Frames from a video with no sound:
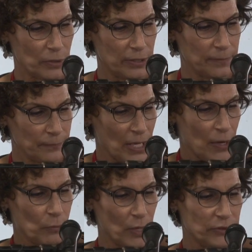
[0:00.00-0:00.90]
one,
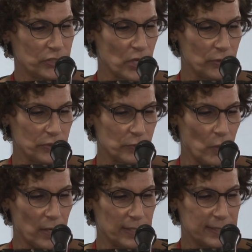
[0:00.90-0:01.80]
what the dose
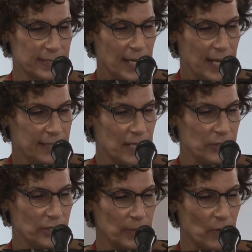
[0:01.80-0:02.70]
was, and then
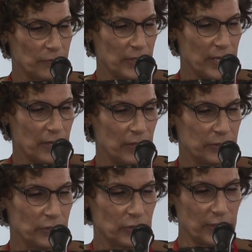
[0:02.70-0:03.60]
you come over here
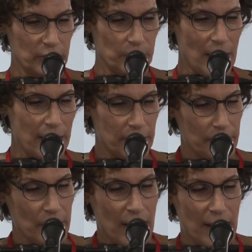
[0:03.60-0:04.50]
and you look at the bottom
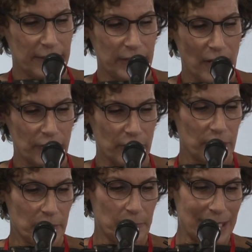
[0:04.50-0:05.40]
on the
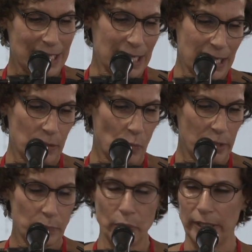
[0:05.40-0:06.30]
other by taking
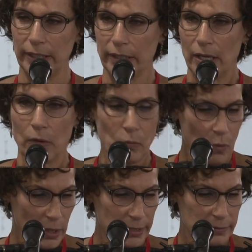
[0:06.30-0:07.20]
one point
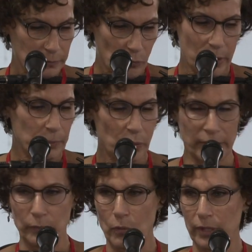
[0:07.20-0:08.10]
one, one
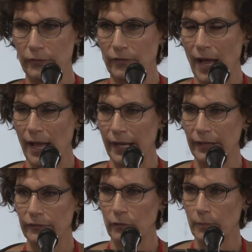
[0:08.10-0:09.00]
point one five,
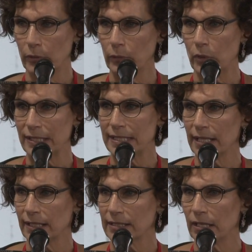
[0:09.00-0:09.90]
one point one
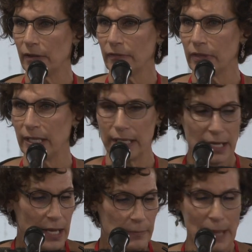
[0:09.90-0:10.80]
six of the
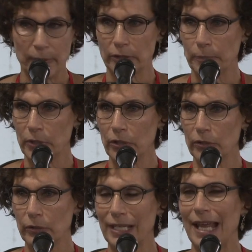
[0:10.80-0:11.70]
Pepe Le
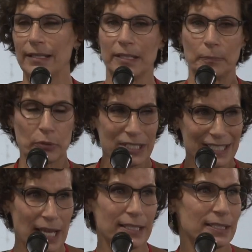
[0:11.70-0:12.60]
Pew, it had the
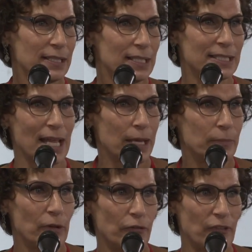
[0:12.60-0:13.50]
precisely the same
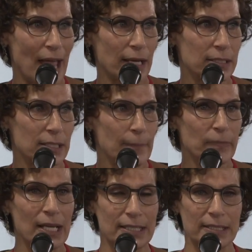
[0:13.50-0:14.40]
effect
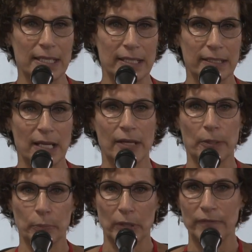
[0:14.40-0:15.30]
as it did on
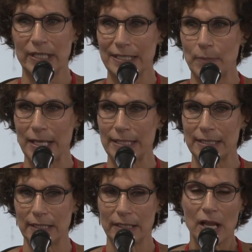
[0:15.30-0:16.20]
the previous
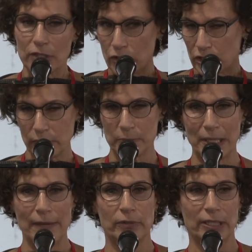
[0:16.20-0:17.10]
medicine. So she was
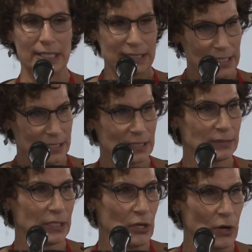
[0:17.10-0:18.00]
able to
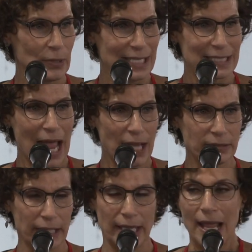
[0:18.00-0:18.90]
consistently know
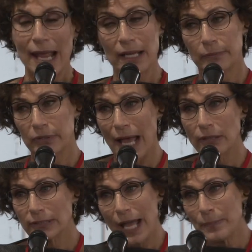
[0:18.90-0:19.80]
exactly. And
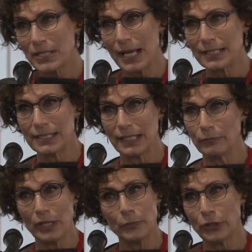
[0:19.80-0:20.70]
without lab
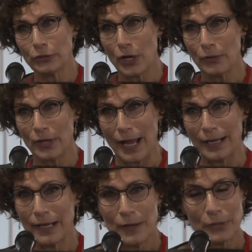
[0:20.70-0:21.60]
testing, we wouldn't know that.
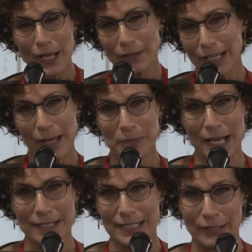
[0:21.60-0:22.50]
Without lab
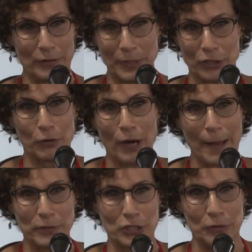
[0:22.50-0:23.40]
testing, it would be a
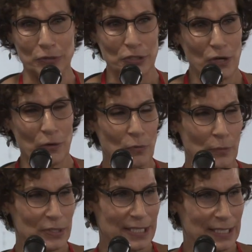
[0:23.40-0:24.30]
crapshoot to know
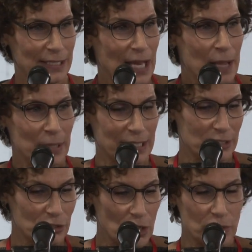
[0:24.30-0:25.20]
what was in it because
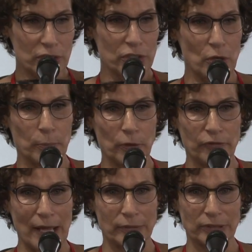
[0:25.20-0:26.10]
the dose is so
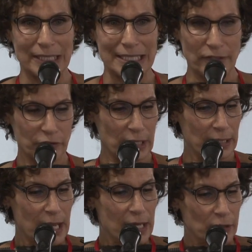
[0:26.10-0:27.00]
profoundly different.
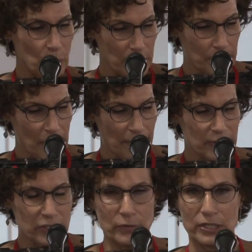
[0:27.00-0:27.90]
The one above
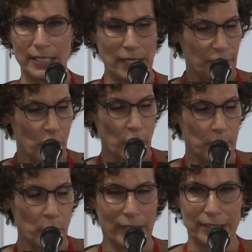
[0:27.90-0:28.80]
it, she was taking four
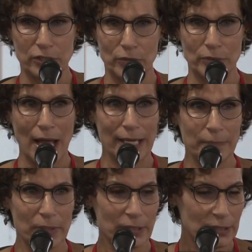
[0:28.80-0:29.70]
point two
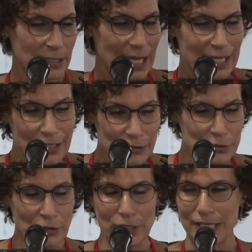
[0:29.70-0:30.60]
nine mil. Here
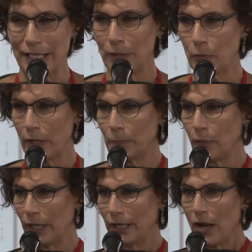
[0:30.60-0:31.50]
she's only taking one
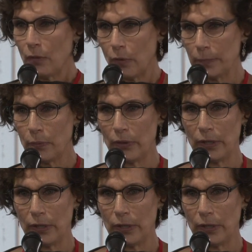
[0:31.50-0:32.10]
point one